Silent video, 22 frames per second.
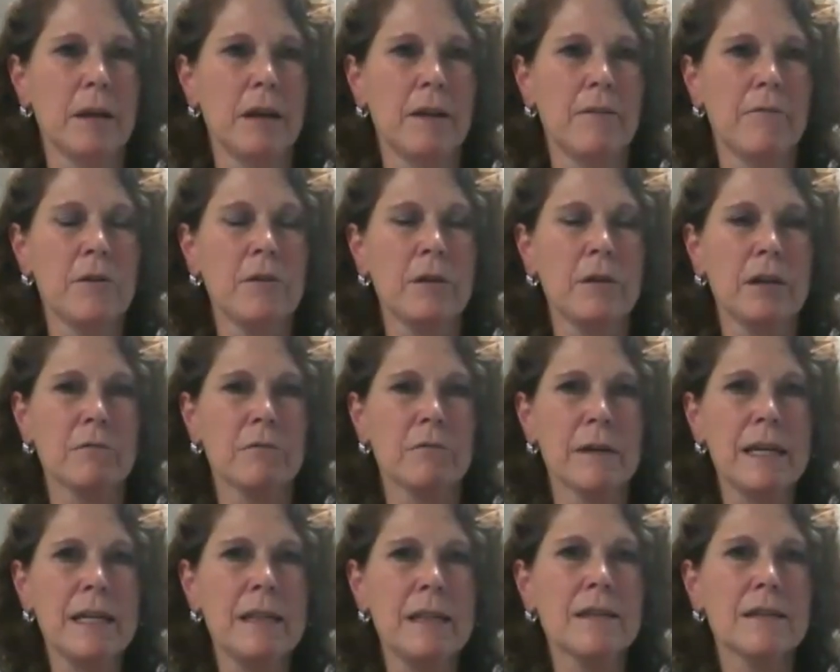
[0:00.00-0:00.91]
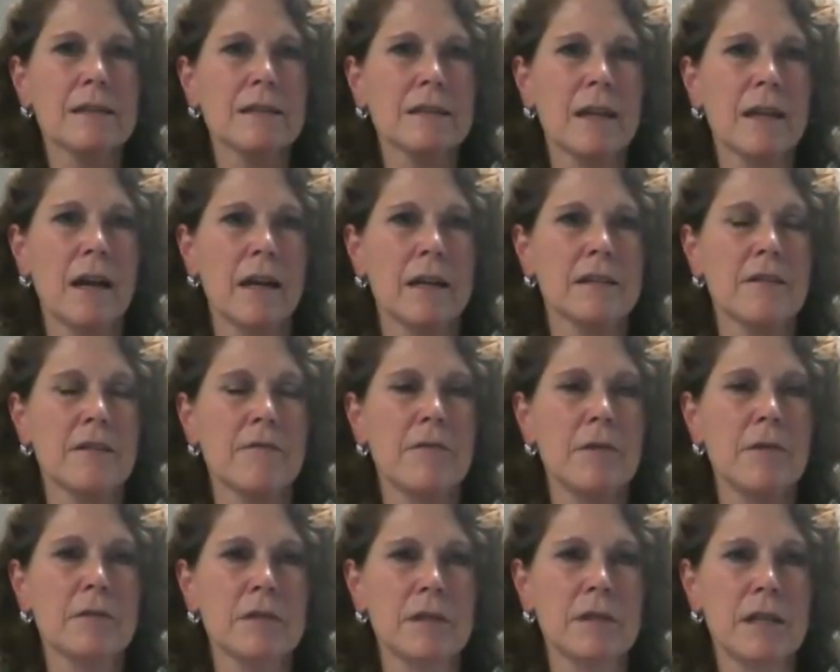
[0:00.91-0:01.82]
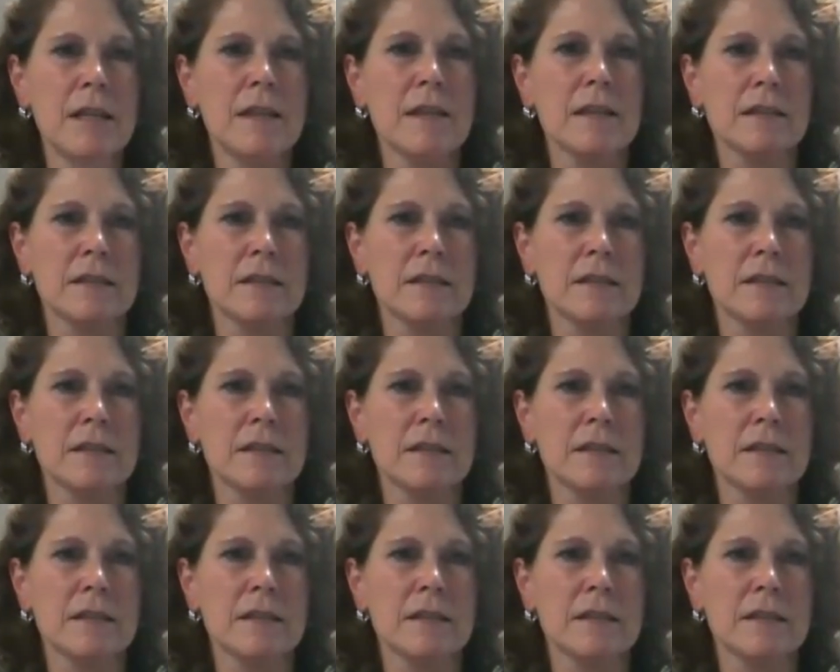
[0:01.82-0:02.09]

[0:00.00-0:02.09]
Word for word: but if you can read the signs, if you see